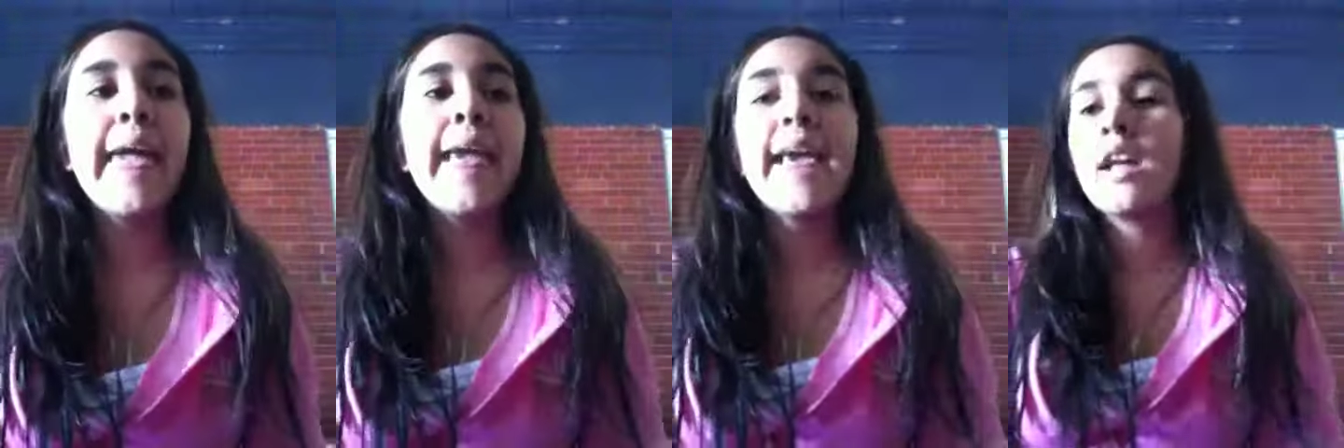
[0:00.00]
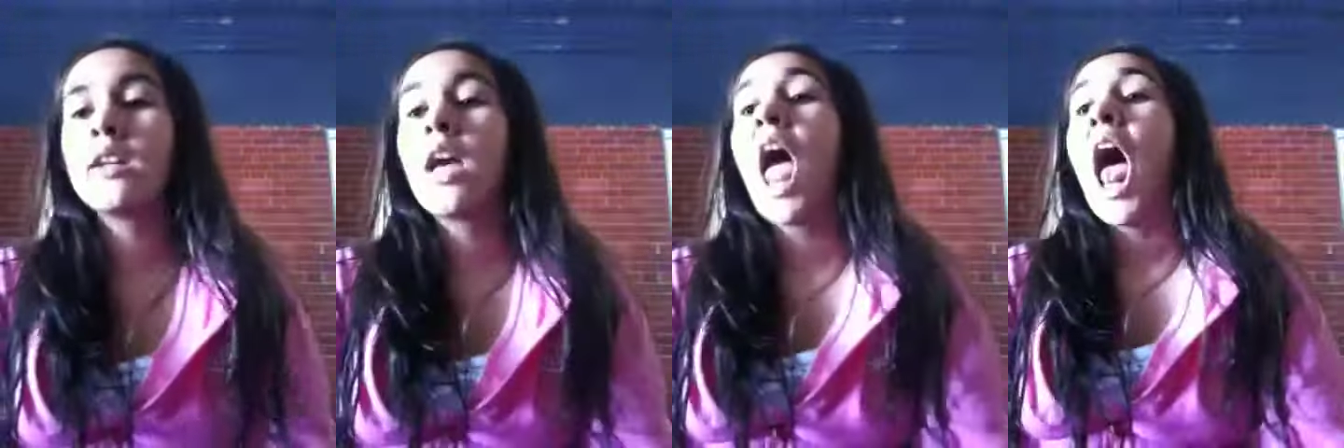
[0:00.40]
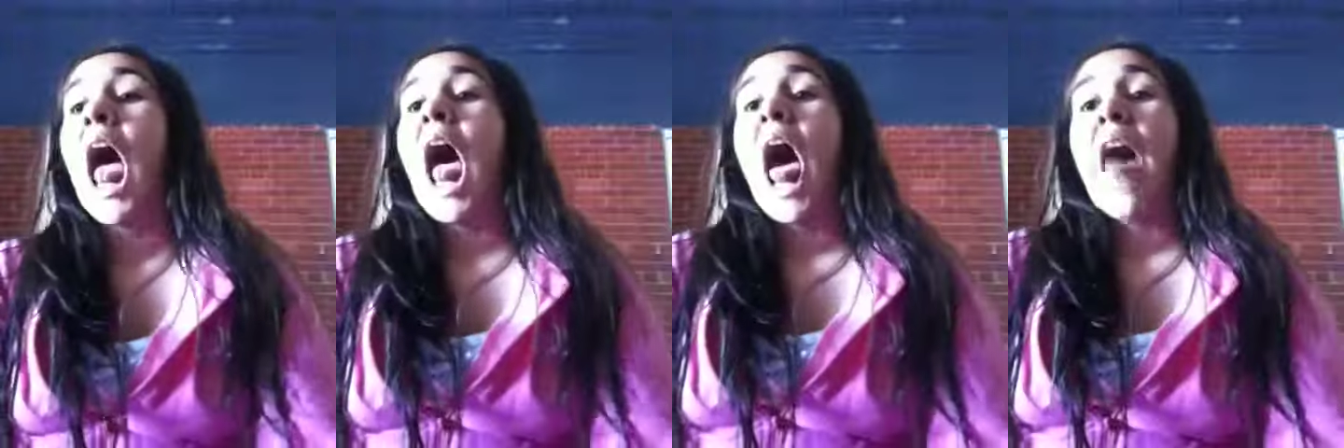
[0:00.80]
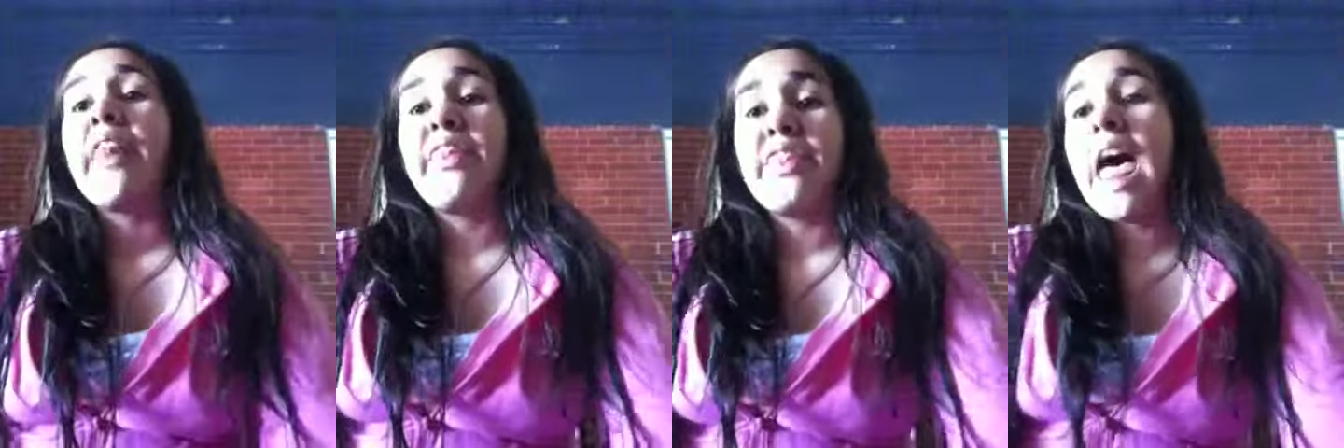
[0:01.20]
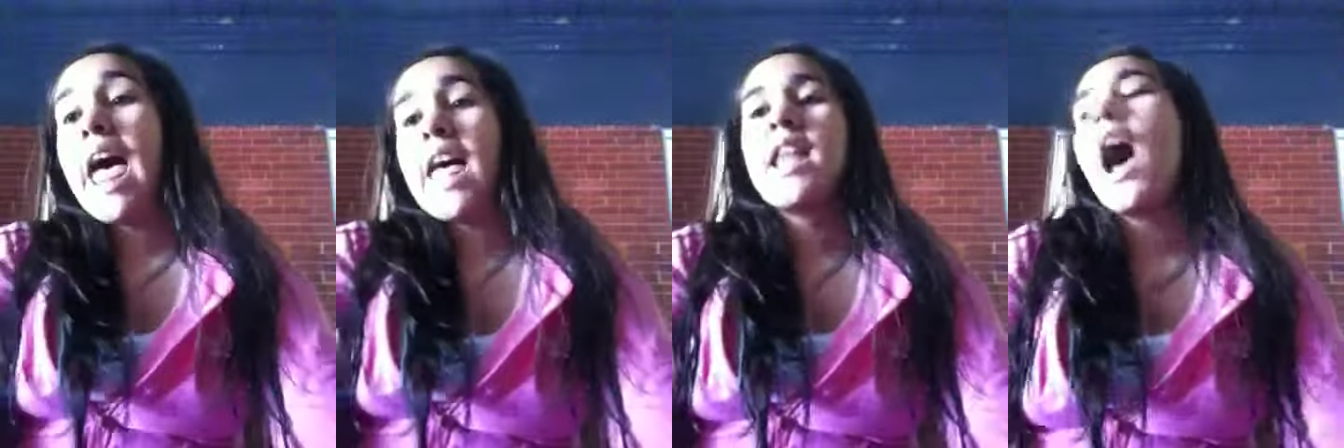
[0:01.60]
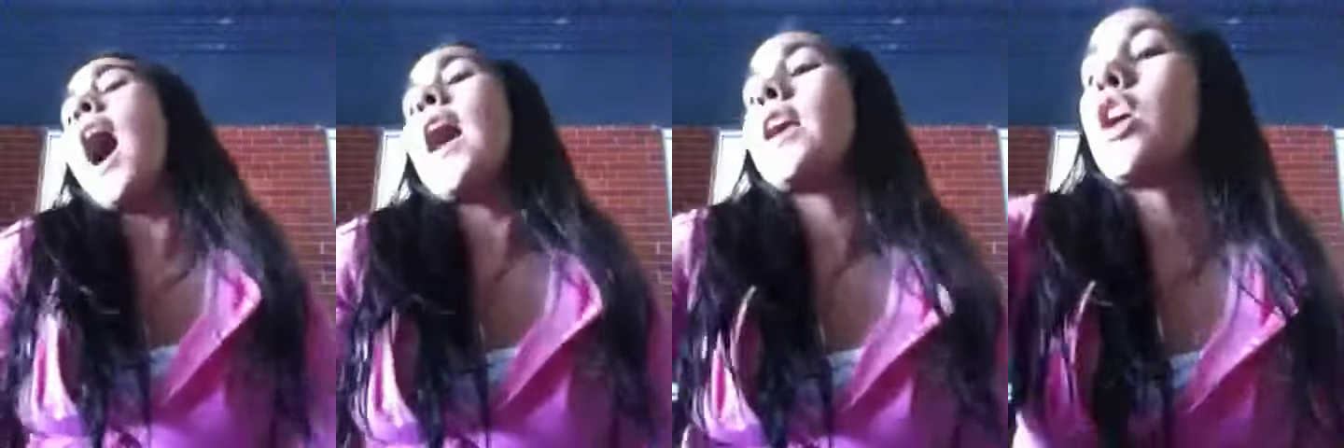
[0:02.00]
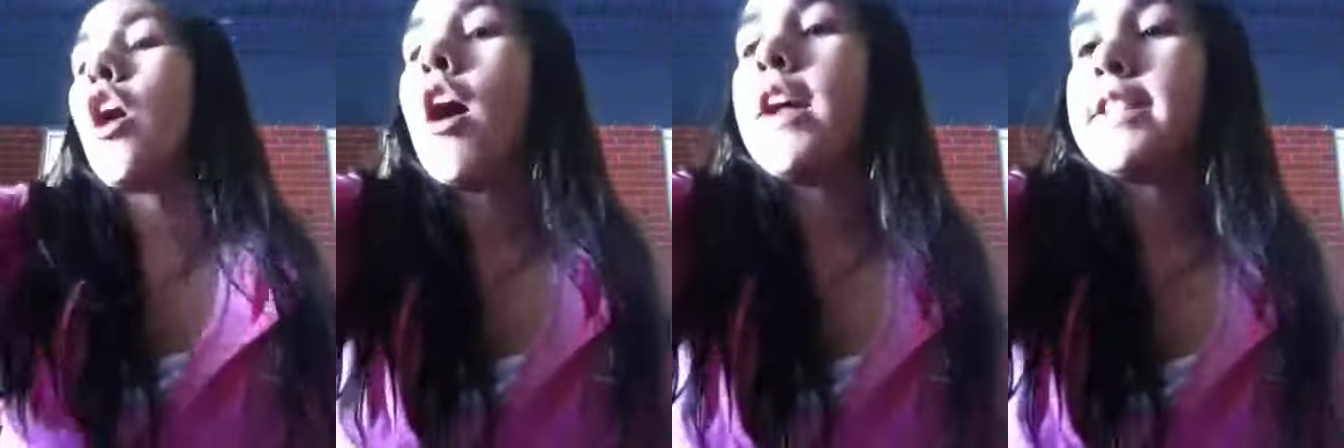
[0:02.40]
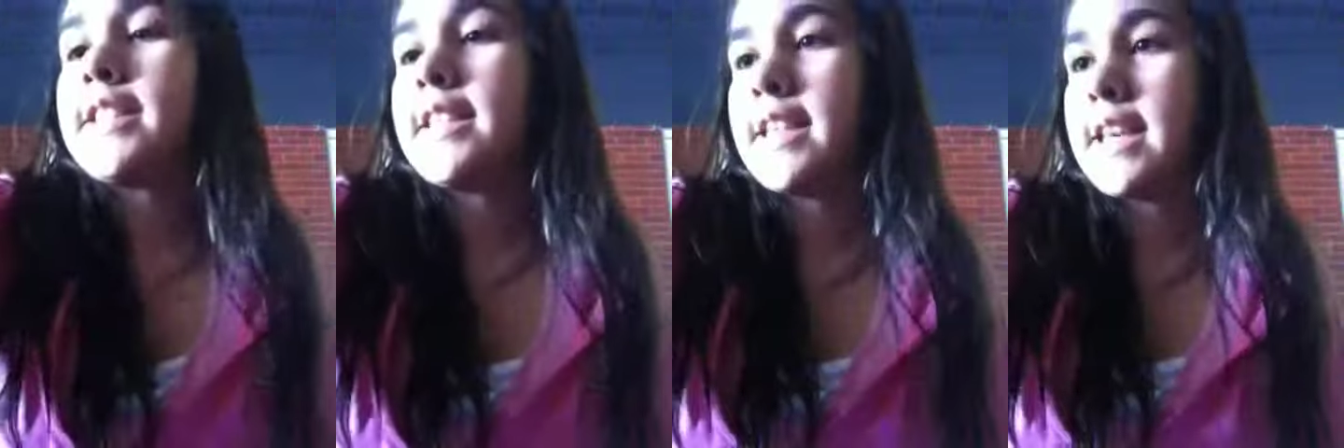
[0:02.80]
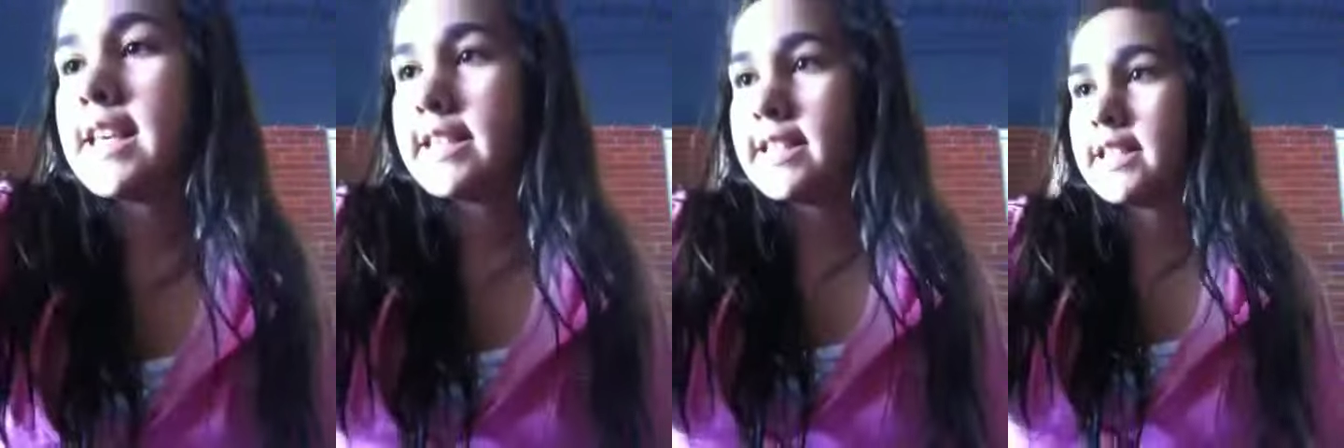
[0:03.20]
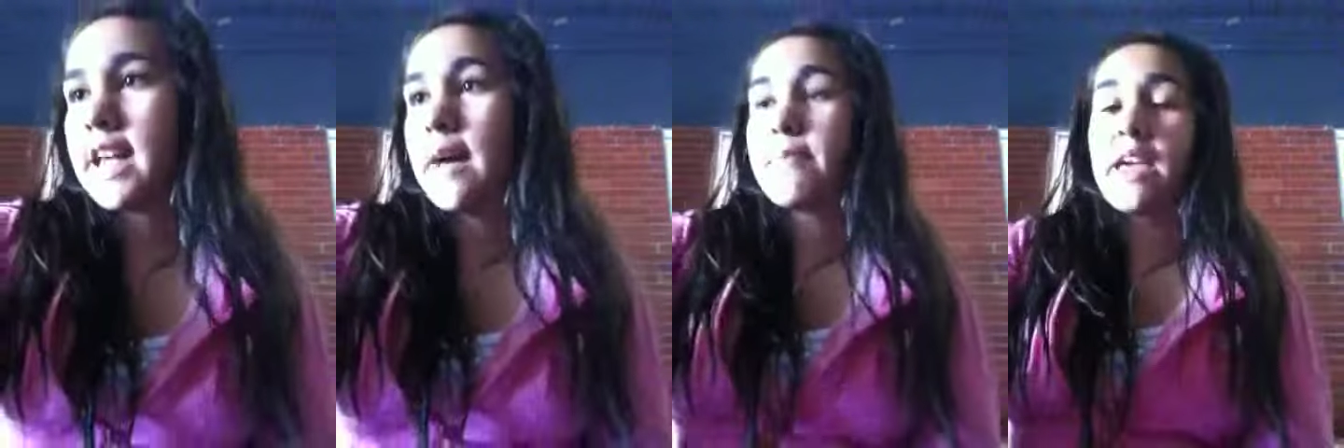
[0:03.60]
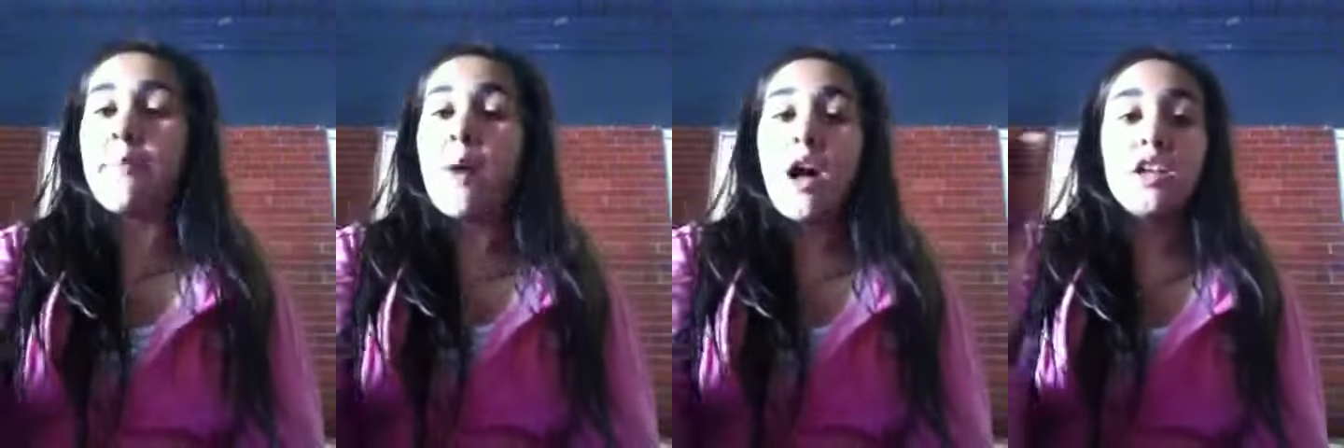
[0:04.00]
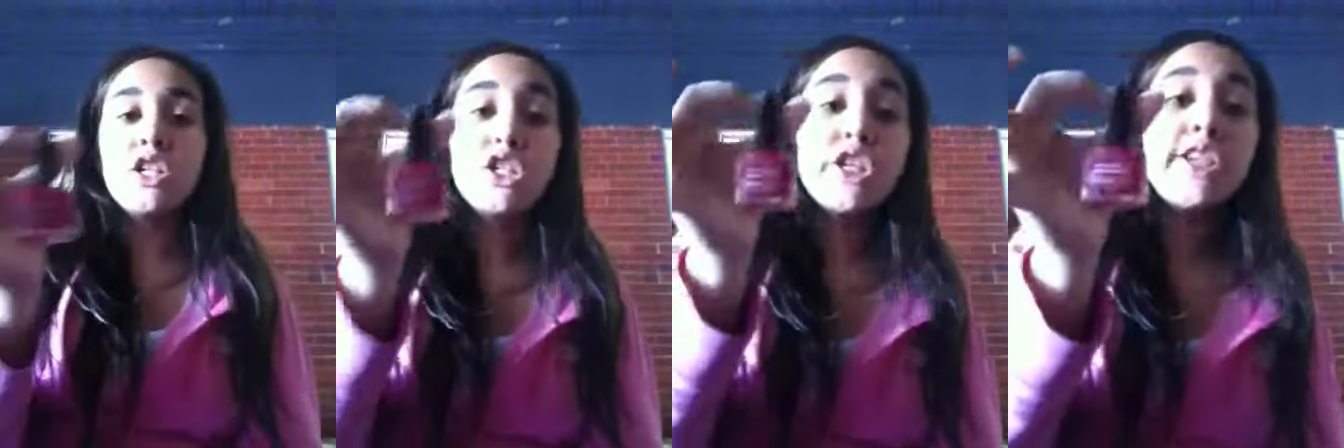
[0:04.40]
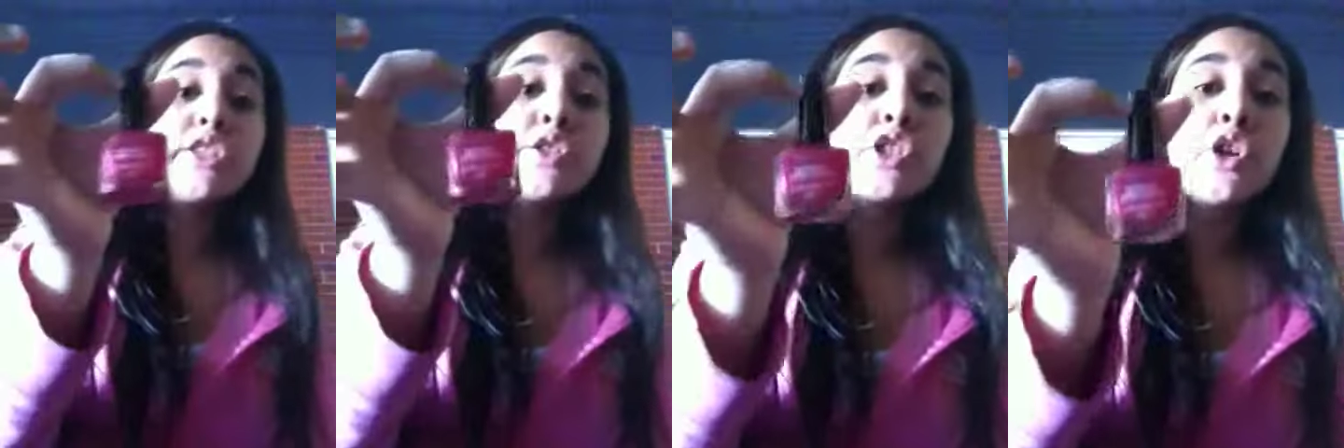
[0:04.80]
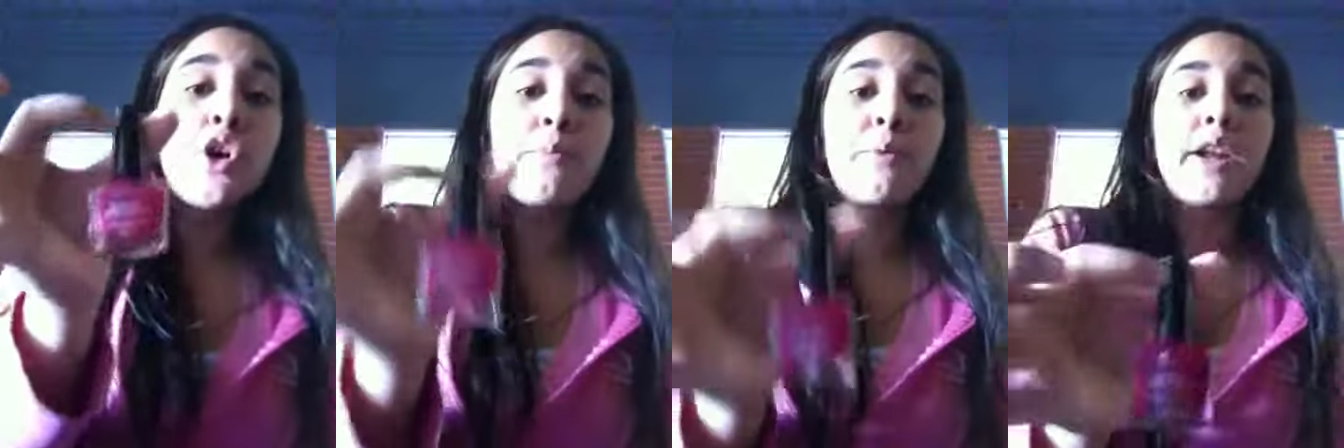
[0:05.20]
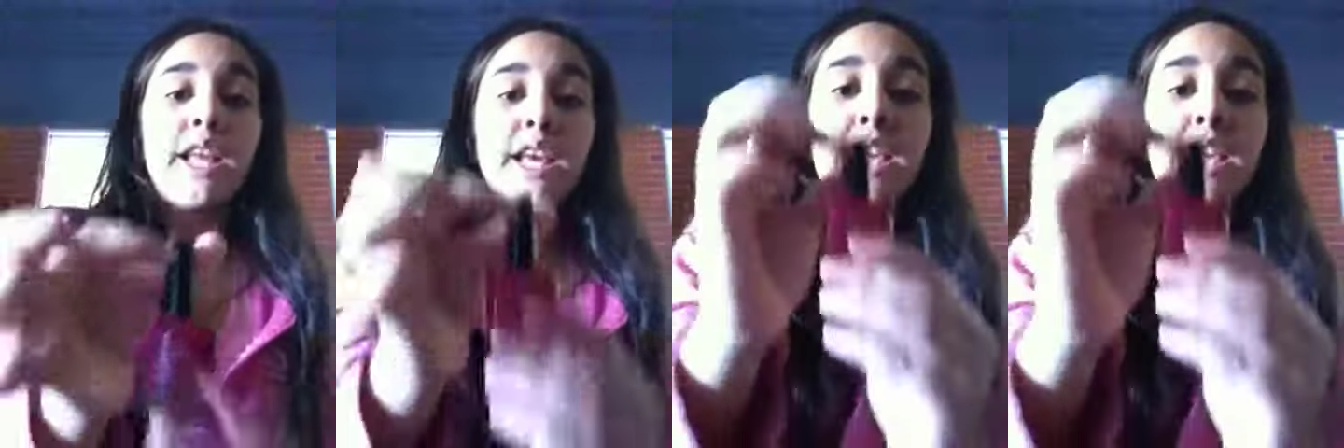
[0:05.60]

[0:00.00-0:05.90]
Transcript: And then I got this nail polish. It's so pretty.